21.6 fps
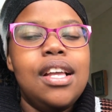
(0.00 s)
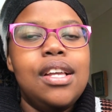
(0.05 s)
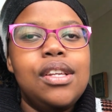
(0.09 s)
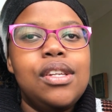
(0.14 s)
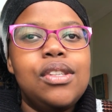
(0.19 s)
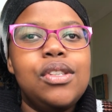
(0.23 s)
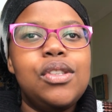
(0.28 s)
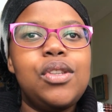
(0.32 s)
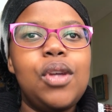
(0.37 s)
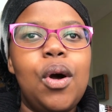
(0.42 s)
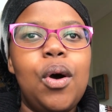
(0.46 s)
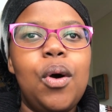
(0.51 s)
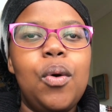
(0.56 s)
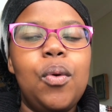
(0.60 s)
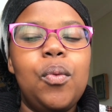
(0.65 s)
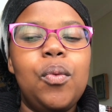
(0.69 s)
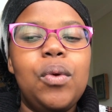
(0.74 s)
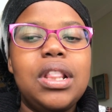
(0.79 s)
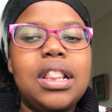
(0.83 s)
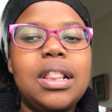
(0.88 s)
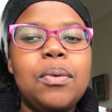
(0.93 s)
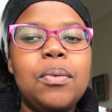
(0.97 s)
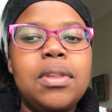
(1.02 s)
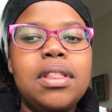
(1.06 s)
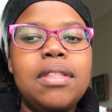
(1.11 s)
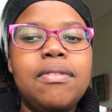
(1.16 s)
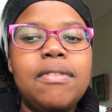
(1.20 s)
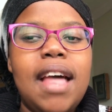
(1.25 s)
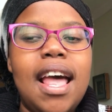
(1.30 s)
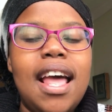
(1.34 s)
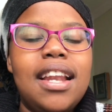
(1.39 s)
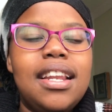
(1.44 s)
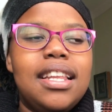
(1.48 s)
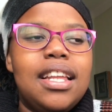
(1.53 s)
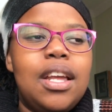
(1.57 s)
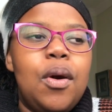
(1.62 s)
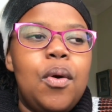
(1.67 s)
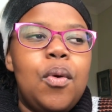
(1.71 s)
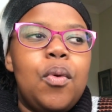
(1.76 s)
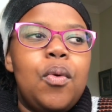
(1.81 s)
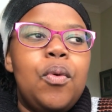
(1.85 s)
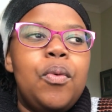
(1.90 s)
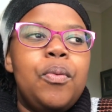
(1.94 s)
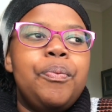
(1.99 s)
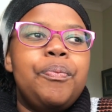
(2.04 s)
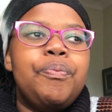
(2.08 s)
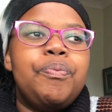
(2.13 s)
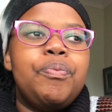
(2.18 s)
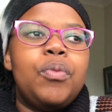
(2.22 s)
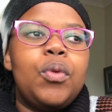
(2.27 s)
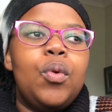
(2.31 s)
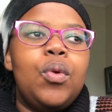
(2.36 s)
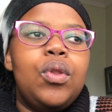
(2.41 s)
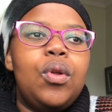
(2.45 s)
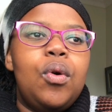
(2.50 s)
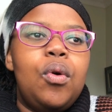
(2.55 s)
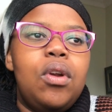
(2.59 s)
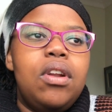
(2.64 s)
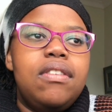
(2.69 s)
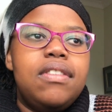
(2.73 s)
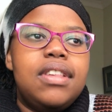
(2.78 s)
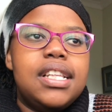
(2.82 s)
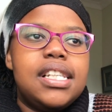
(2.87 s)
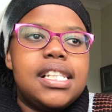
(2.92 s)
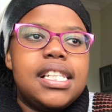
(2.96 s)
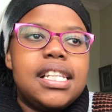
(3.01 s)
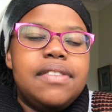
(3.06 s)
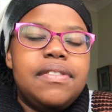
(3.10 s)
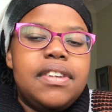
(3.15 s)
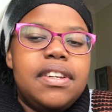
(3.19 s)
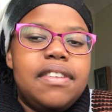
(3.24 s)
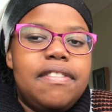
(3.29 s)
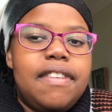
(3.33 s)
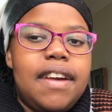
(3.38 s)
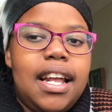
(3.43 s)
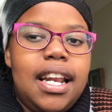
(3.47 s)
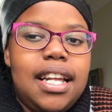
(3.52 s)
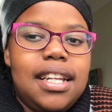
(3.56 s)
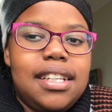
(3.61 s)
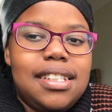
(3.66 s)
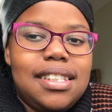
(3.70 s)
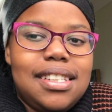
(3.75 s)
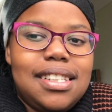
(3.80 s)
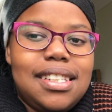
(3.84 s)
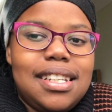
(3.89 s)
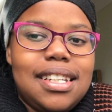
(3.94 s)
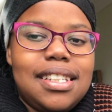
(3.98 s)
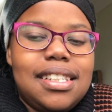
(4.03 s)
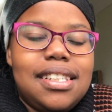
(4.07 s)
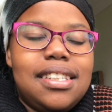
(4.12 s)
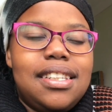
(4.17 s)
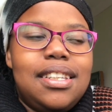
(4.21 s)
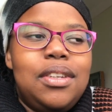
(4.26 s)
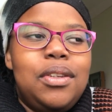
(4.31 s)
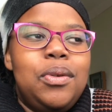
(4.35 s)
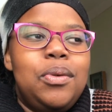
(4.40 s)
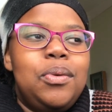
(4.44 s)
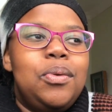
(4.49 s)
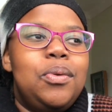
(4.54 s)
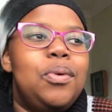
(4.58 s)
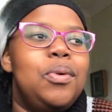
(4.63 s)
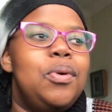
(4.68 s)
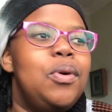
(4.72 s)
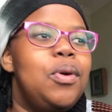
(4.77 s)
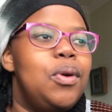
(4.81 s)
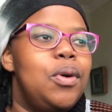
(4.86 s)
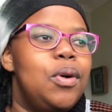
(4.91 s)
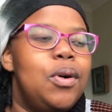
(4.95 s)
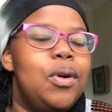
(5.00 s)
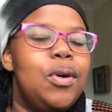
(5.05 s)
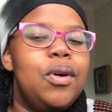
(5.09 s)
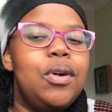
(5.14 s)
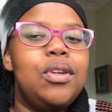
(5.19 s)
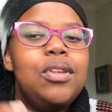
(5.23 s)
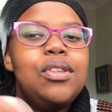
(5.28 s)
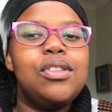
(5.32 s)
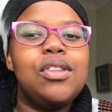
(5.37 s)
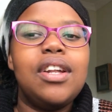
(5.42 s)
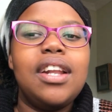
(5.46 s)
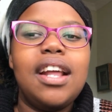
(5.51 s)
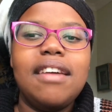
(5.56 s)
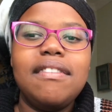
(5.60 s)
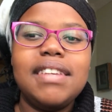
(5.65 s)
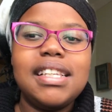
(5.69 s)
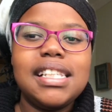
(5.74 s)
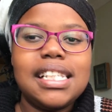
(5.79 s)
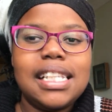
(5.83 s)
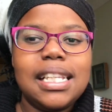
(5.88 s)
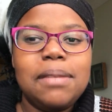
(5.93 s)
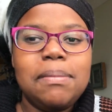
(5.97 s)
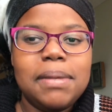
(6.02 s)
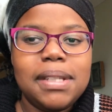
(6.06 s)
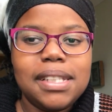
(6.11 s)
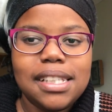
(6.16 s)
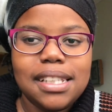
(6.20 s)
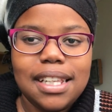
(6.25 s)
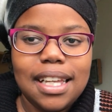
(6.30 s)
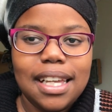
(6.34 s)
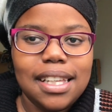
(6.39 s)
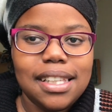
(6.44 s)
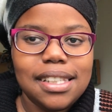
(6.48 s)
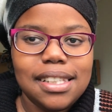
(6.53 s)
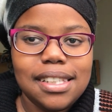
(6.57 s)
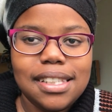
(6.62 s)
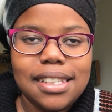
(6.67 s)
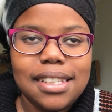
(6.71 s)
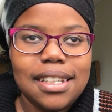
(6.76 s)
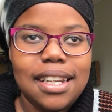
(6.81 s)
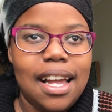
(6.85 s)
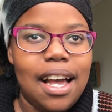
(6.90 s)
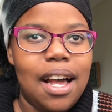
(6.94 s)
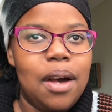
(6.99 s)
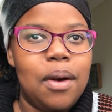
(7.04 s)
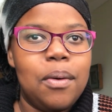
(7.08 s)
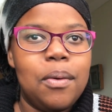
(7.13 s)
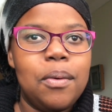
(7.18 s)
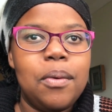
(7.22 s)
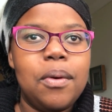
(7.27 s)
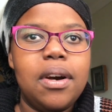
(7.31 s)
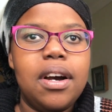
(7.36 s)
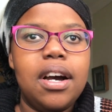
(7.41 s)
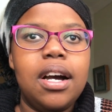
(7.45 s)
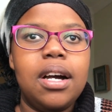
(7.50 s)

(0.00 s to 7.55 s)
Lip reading: So with and again, with all of this, even financial stress, you start having sleepless nights now.